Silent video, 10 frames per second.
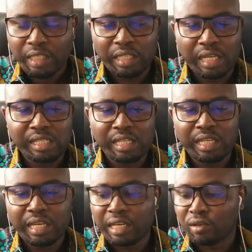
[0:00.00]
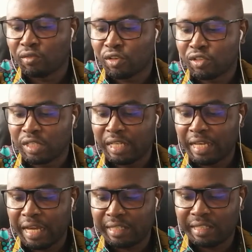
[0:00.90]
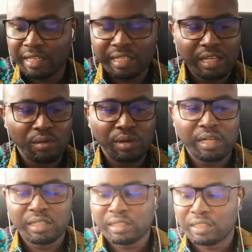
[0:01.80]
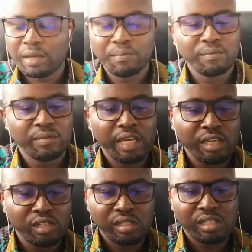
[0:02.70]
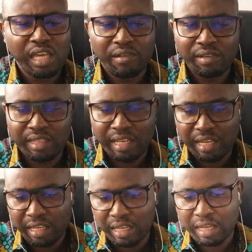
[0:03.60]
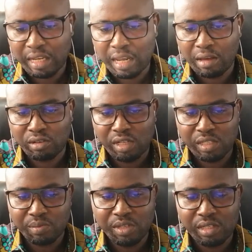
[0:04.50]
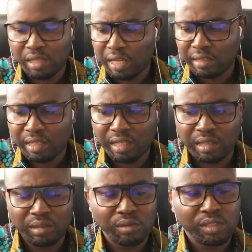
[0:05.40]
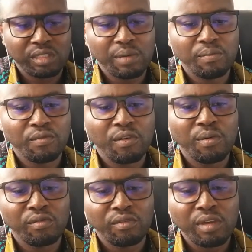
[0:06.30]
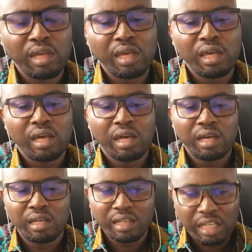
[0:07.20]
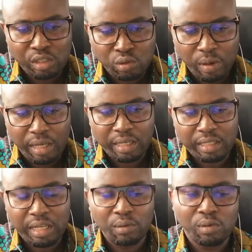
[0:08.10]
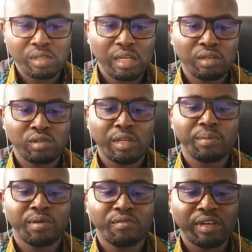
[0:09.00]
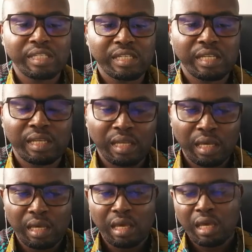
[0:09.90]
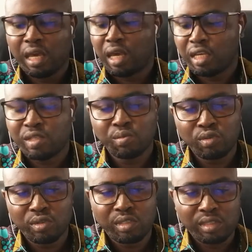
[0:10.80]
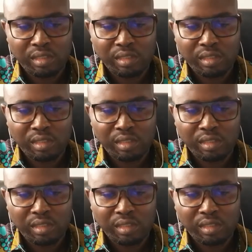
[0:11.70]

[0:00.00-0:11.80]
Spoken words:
Yesterday, unfortunately, I think there were some hitches here and there in our transmission. I think it was some form of network that was actually preventing a smooth